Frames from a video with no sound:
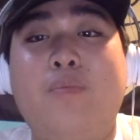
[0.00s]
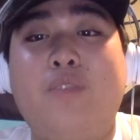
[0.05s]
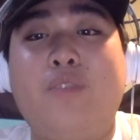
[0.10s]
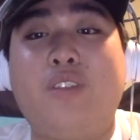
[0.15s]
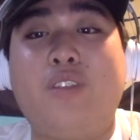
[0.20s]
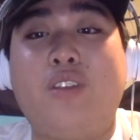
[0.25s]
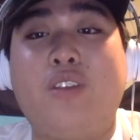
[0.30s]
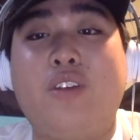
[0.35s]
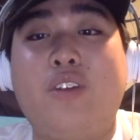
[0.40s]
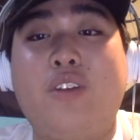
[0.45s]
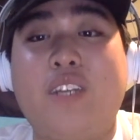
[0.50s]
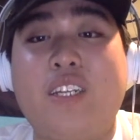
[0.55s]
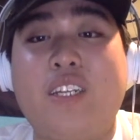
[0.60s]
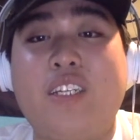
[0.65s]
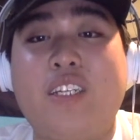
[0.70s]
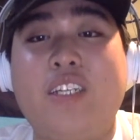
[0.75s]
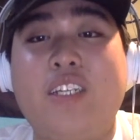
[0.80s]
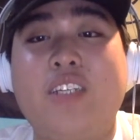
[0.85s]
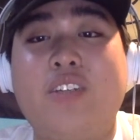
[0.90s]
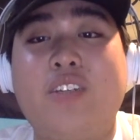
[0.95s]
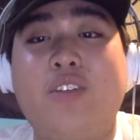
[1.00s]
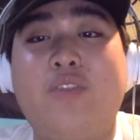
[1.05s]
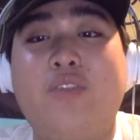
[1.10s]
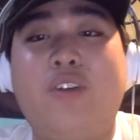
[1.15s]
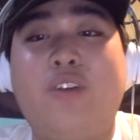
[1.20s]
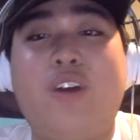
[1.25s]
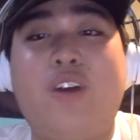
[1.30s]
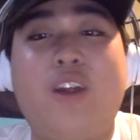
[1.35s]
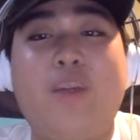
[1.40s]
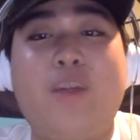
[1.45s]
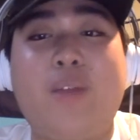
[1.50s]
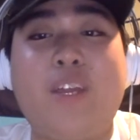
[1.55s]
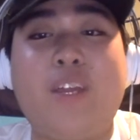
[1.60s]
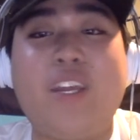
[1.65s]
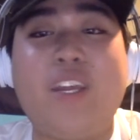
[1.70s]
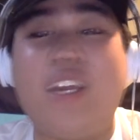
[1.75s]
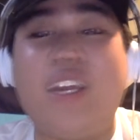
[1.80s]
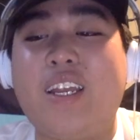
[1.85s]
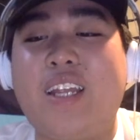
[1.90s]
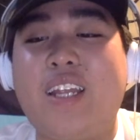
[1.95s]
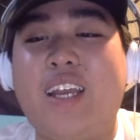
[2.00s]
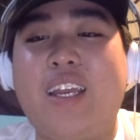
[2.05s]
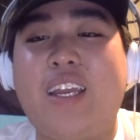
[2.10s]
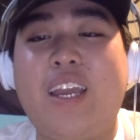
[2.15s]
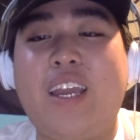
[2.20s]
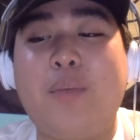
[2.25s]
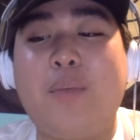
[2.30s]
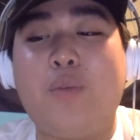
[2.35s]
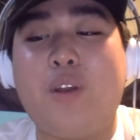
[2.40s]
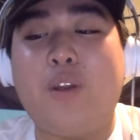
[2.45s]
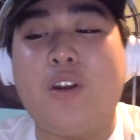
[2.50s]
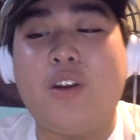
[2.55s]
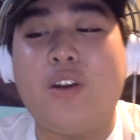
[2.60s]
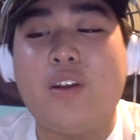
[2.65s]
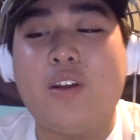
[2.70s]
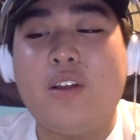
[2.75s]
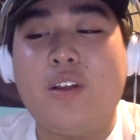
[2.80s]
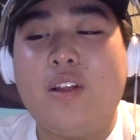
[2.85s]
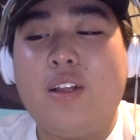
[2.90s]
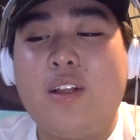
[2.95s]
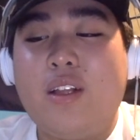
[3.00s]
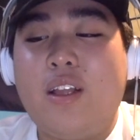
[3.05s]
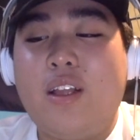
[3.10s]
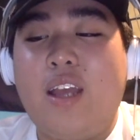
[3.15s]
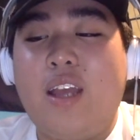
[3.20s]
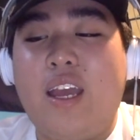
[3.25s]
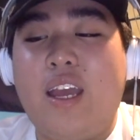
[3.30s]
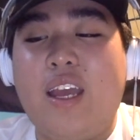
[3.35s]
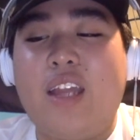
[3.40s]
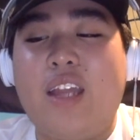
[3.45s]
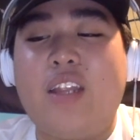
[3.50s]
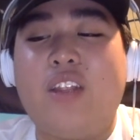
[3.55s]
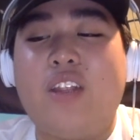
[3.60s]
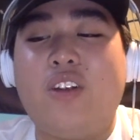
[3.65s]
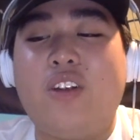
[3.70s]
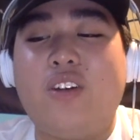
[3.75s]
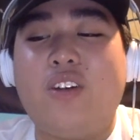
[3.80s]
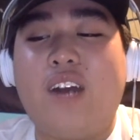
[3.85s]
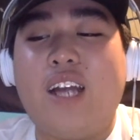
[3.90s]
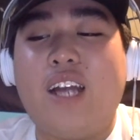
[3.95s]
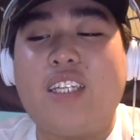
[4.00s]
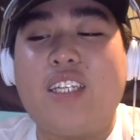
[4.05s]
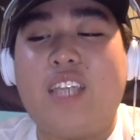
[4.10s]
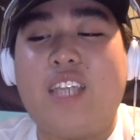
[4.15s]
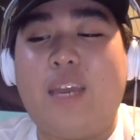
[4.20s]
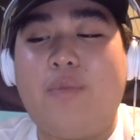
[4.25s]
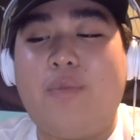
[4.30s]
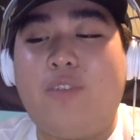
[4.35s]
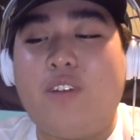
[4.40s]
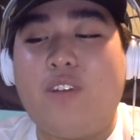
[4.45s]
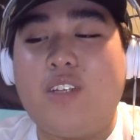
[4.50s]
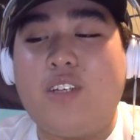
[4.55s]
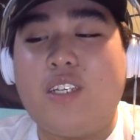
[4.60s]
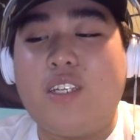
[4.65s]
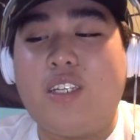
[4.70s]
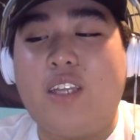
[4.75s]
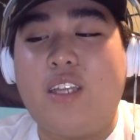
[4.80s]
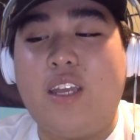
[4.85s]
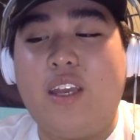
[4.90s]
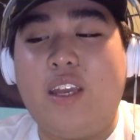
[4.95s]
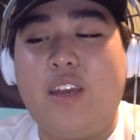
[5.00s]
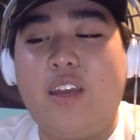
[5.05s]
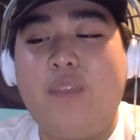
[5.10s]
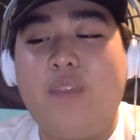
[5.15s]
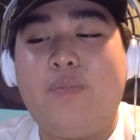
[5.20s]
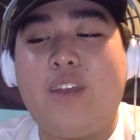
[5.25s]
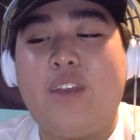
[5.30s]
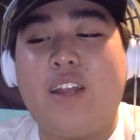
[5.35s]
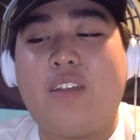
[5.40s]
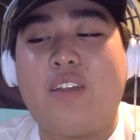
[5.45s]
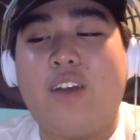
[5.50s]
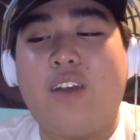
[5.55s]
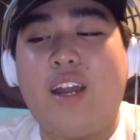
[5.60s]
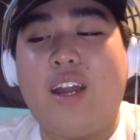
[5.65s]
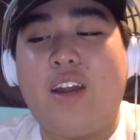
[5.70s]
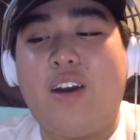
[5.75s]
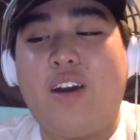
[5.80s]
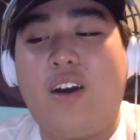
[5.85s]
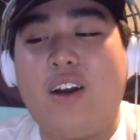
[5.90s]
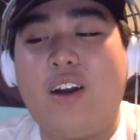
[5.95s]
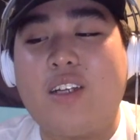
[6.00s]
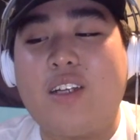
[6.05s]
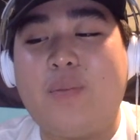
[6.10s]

during this season so far. I mean, he hit that game winner in their last game versus the Atlanta Hawks.